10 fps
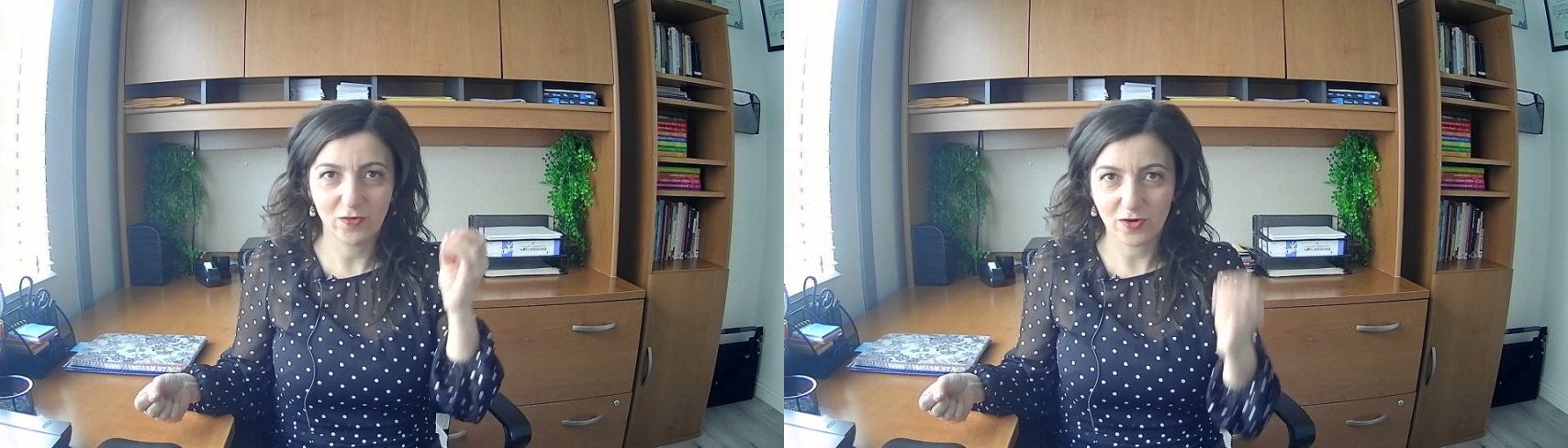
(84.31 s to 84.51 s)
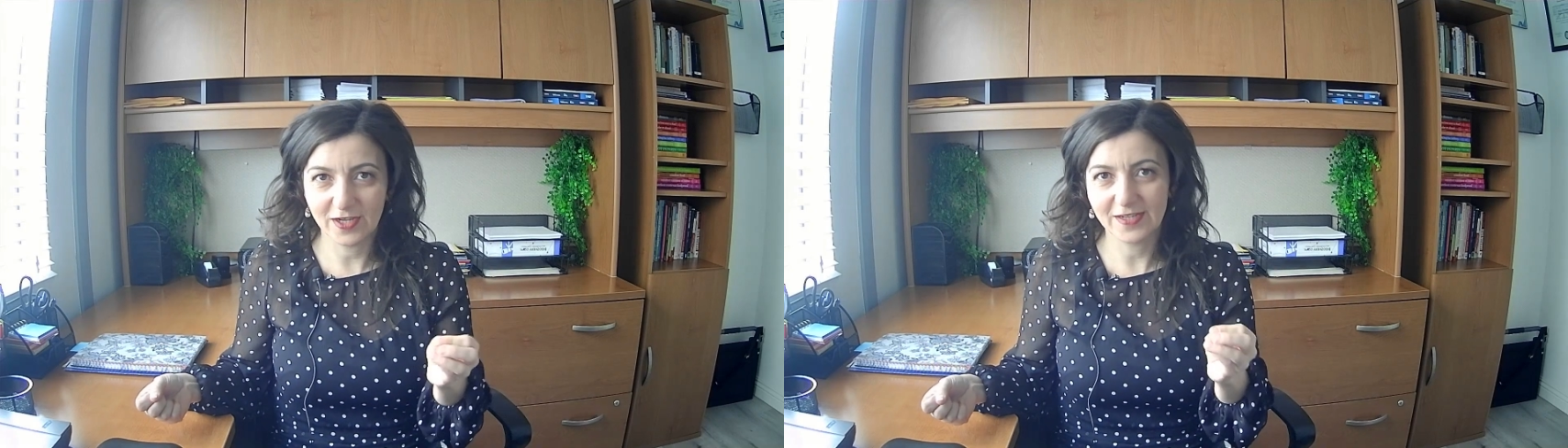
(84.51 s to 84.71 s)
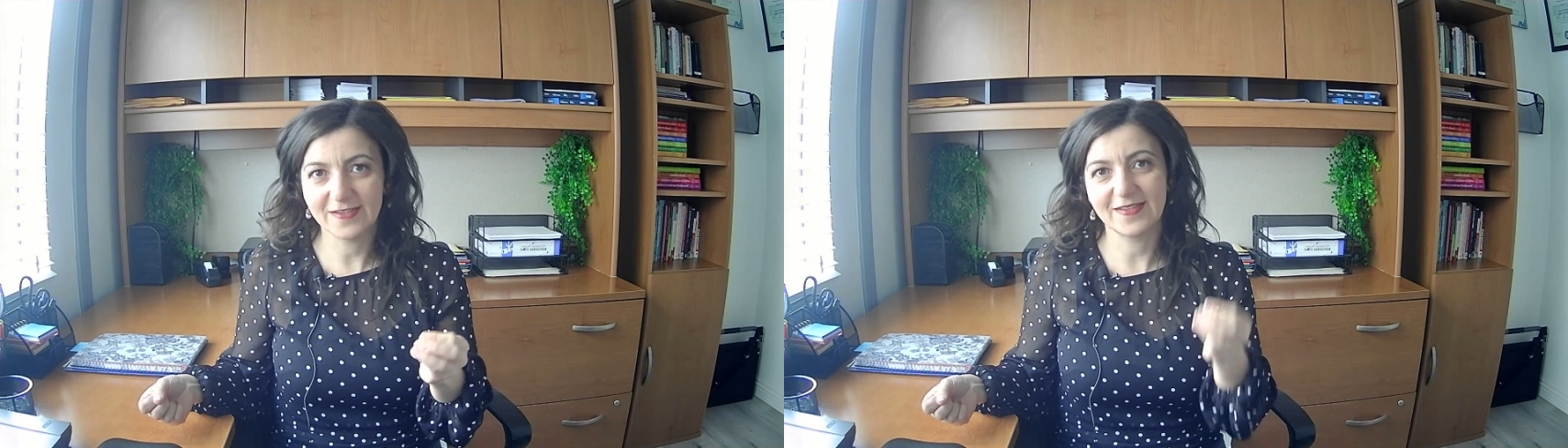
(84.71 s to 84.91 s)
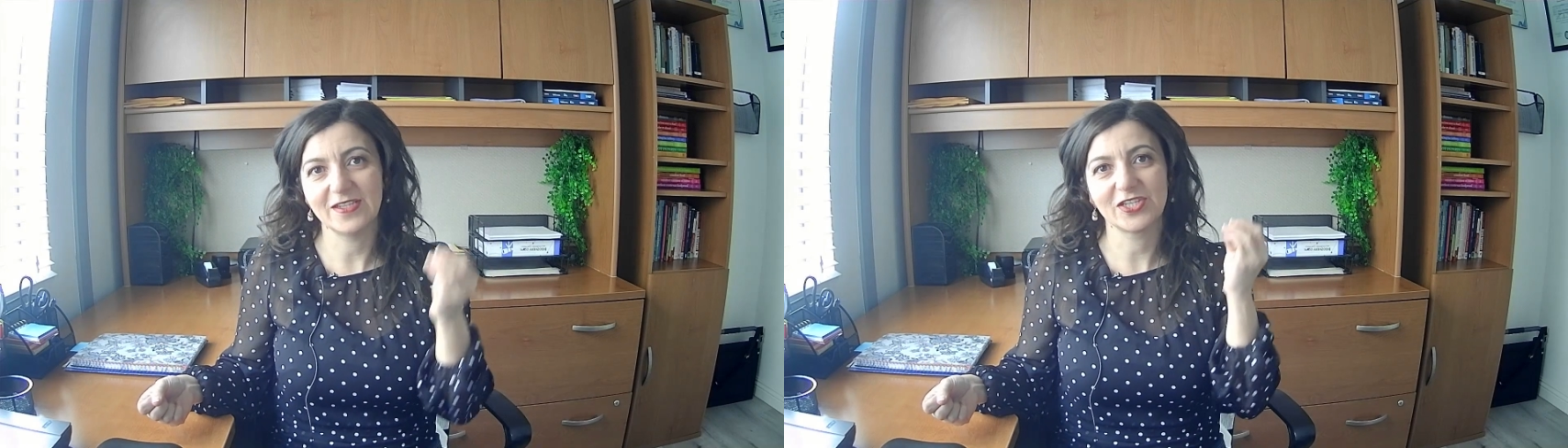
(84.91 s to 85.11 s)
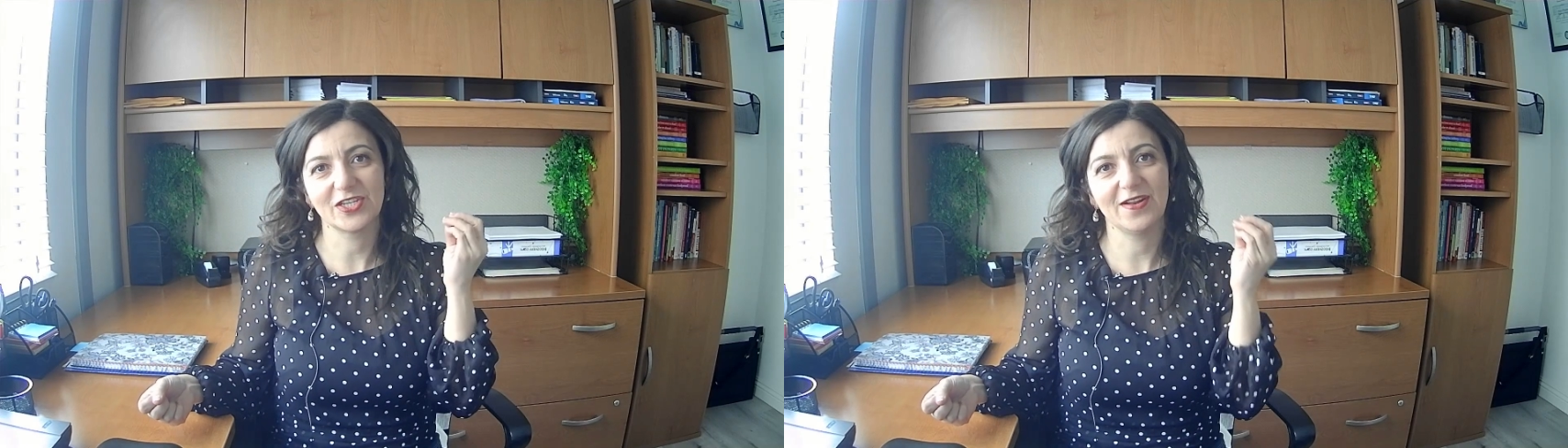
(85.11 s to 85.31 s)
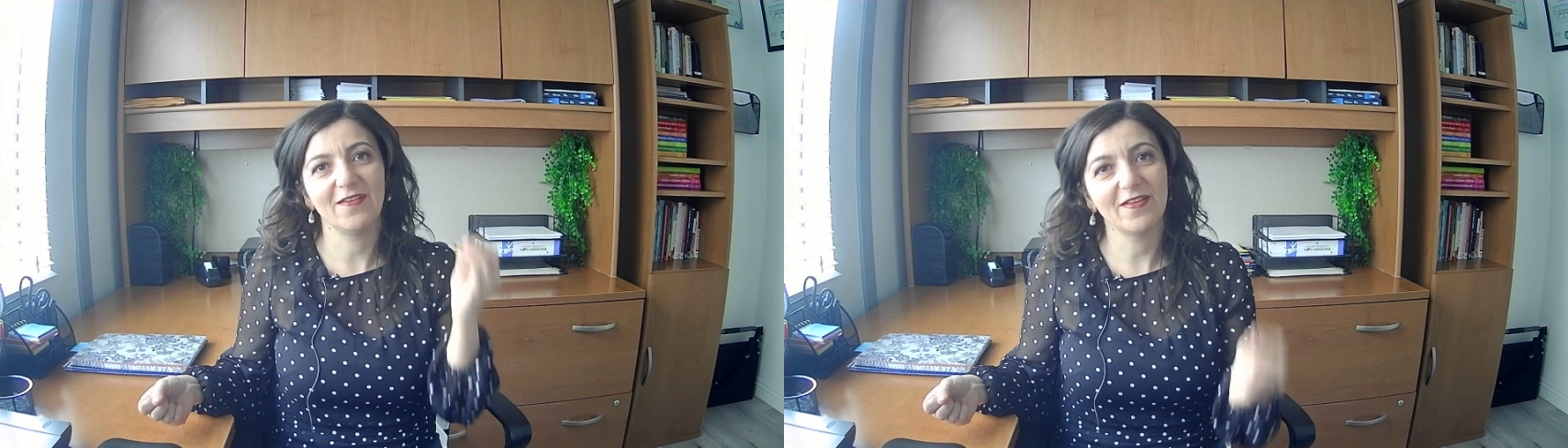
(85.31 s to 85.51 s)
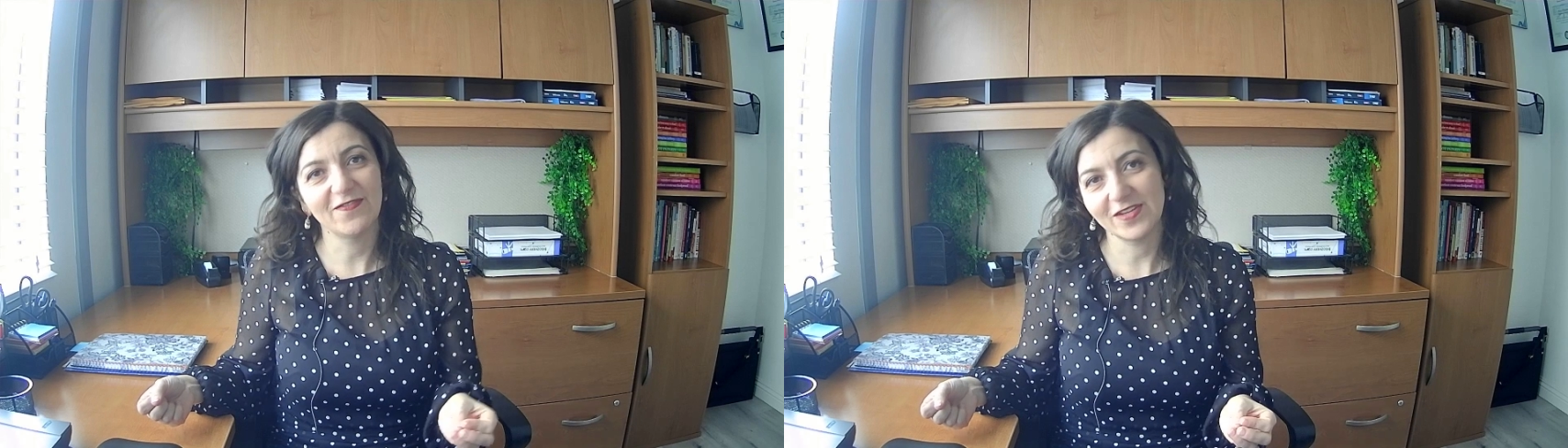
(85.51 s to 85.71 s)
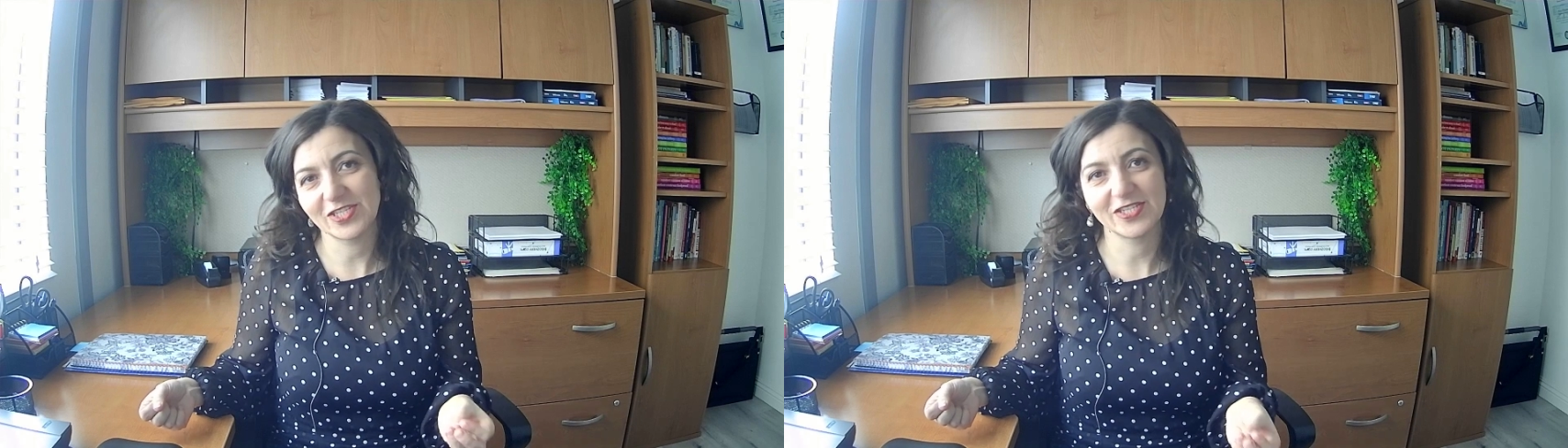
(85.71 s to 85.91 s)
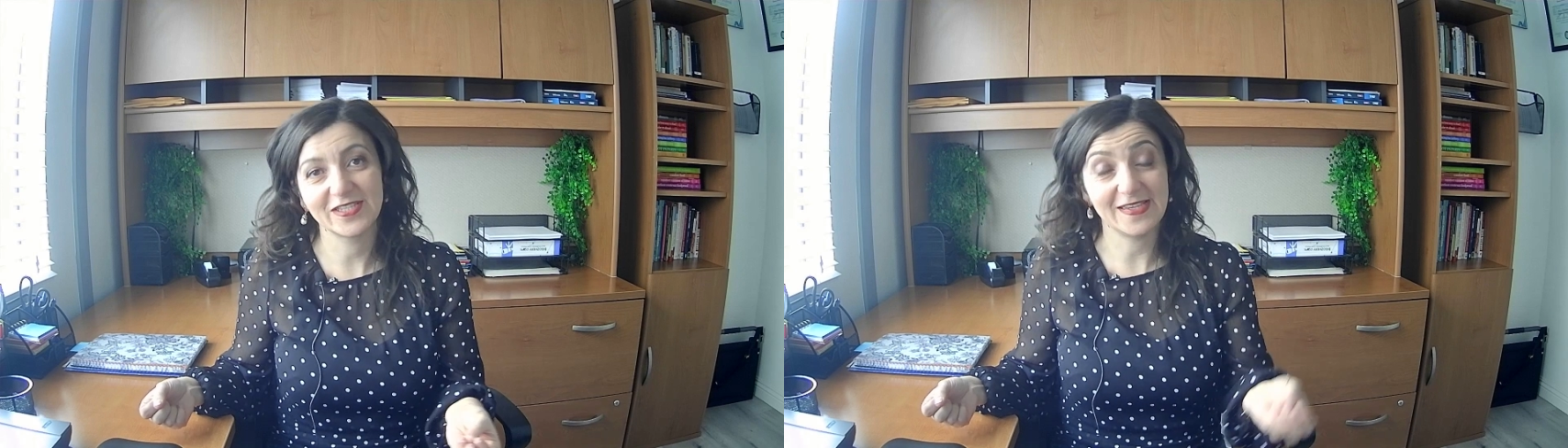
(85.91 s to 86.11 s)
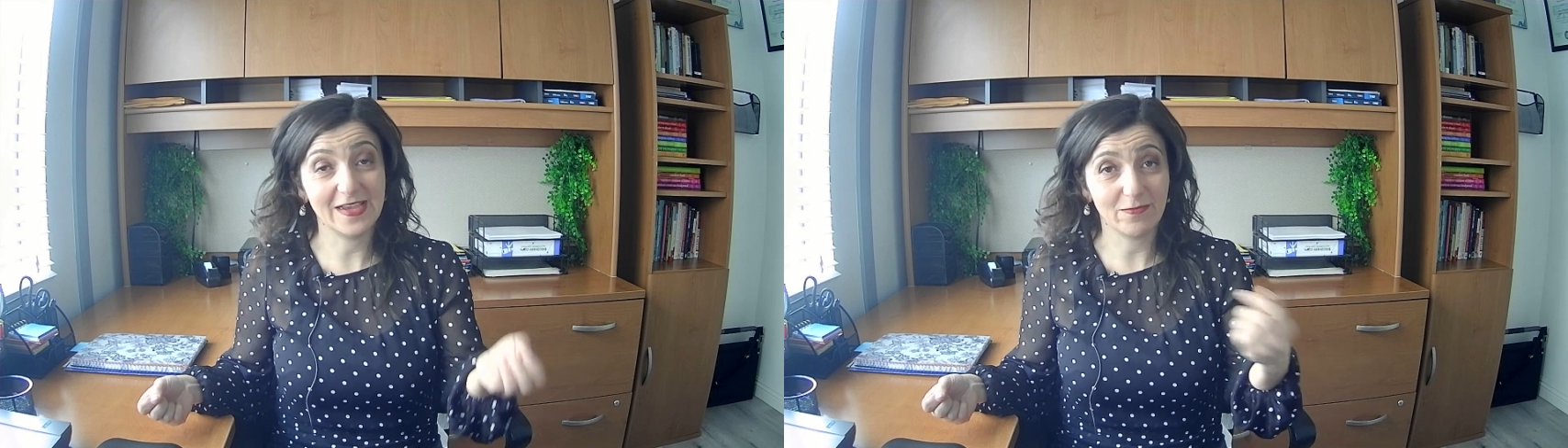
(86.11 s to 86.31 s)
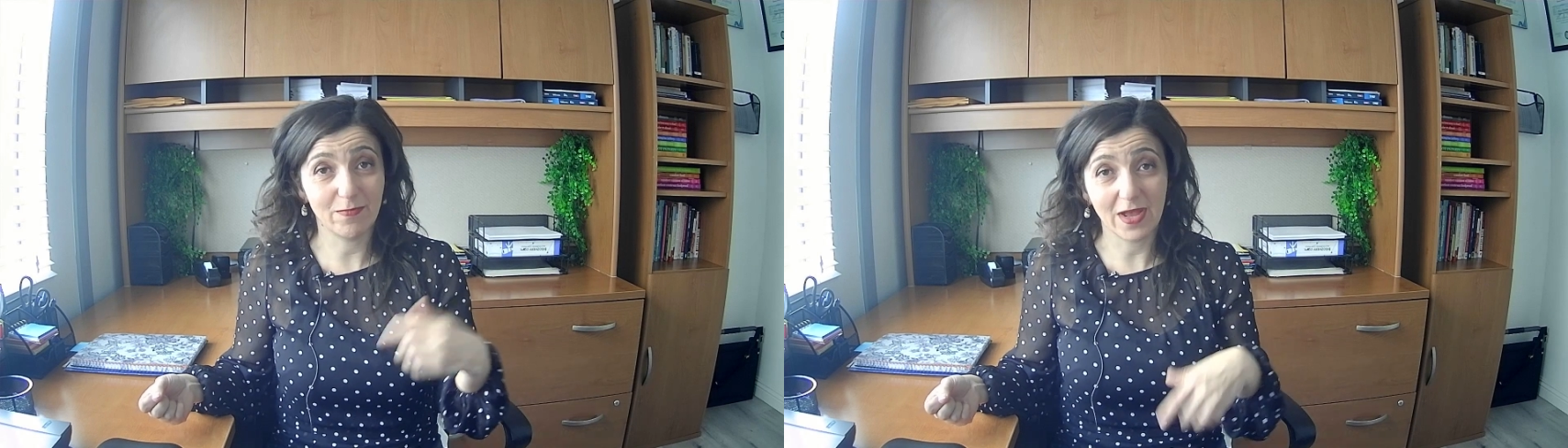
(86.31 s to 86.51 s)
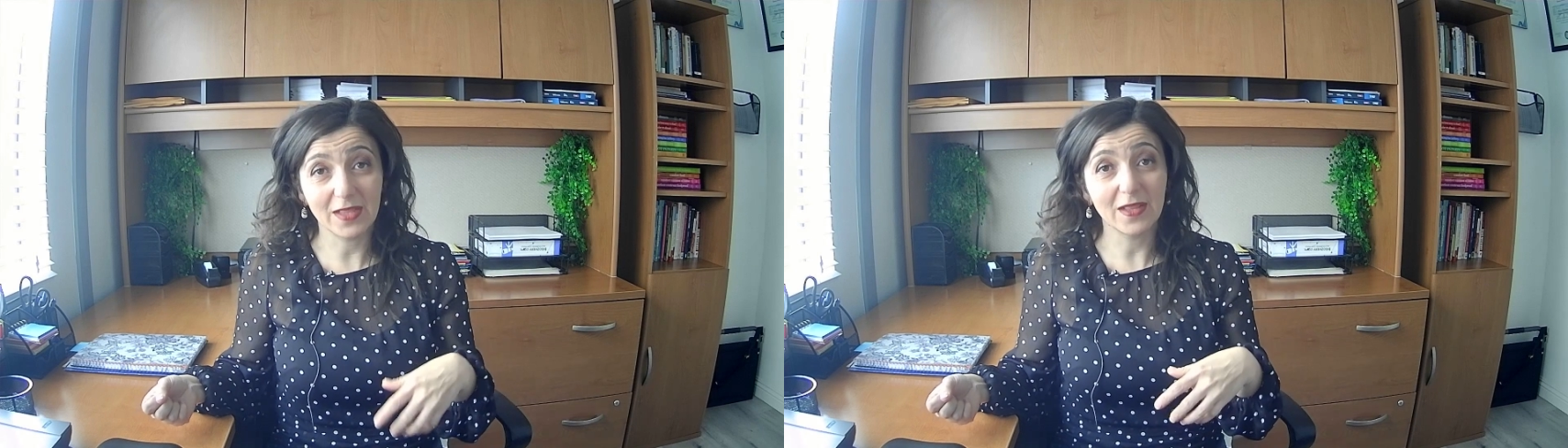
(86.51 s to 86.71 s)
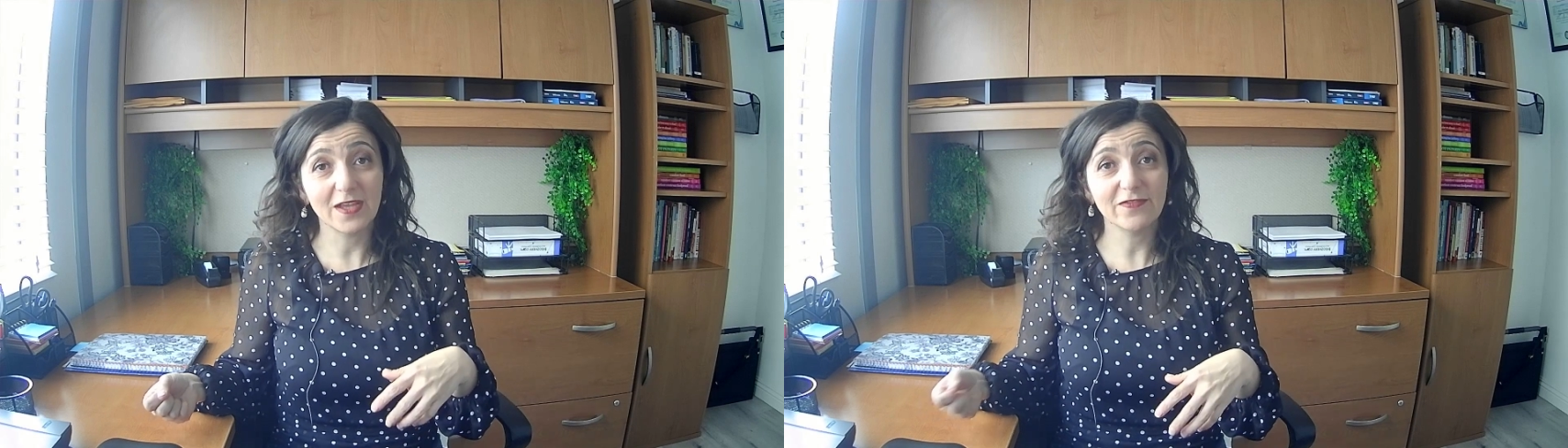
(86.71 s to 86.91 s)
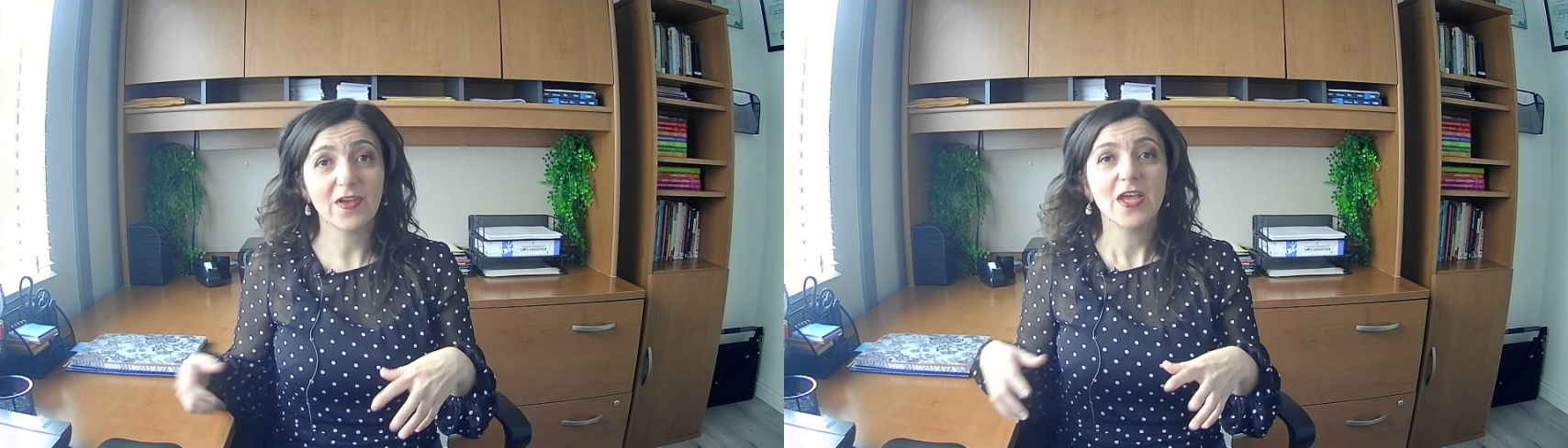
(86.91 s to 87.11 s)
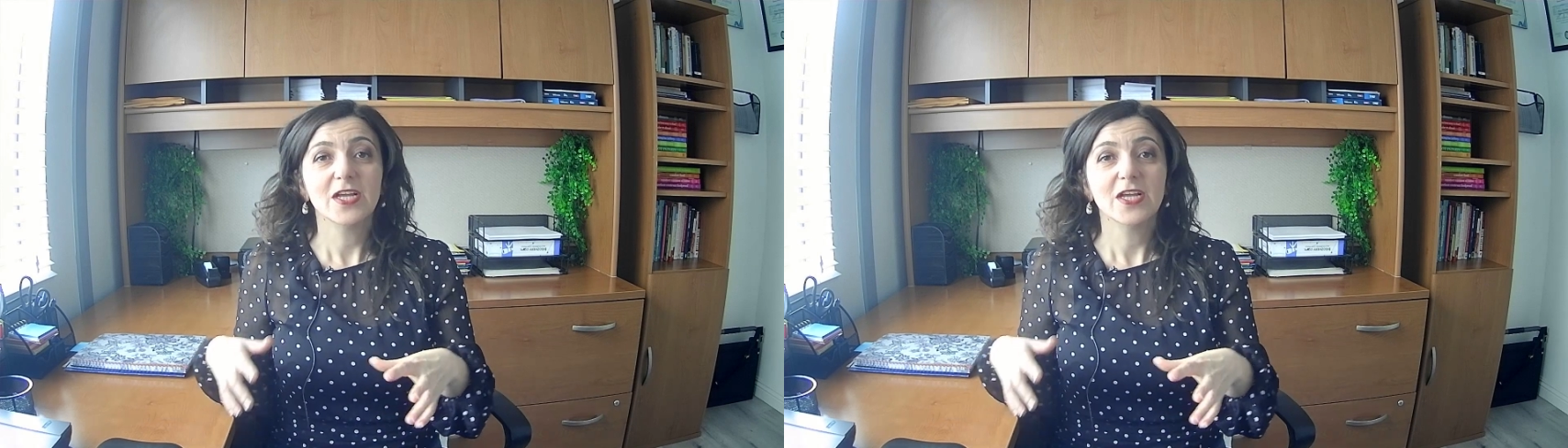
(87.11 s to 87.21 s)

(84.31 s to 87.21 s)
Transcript: organization and efficiency in my life